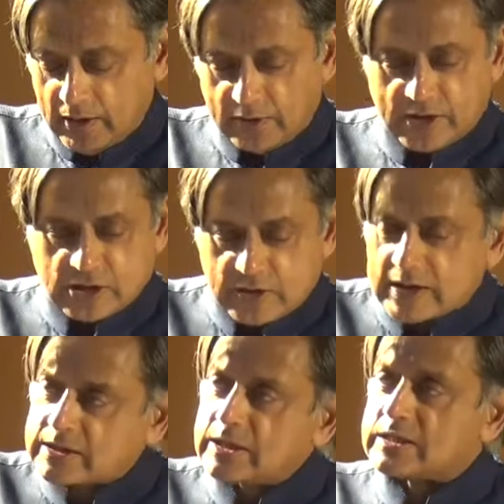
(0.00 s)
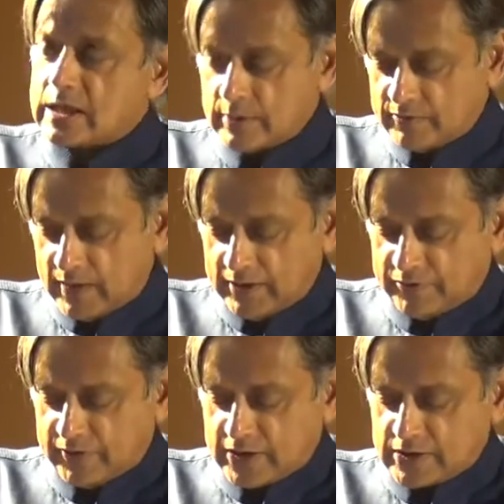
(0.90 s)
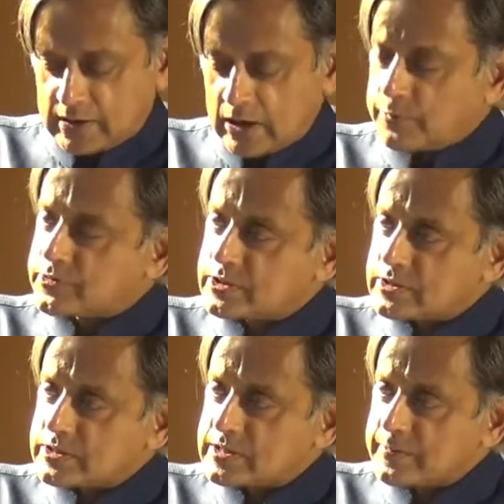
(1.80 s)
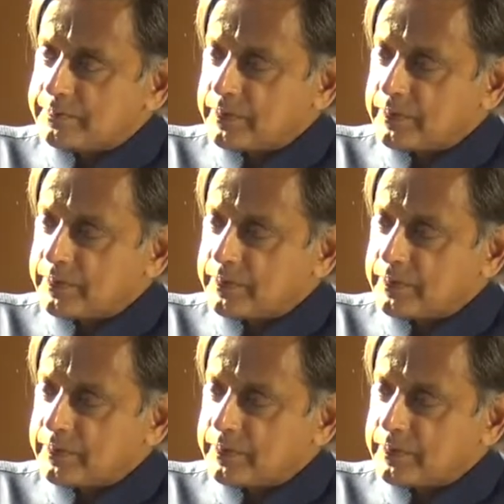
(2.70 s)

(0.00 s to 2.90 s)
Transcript: restricted some of my fictional options.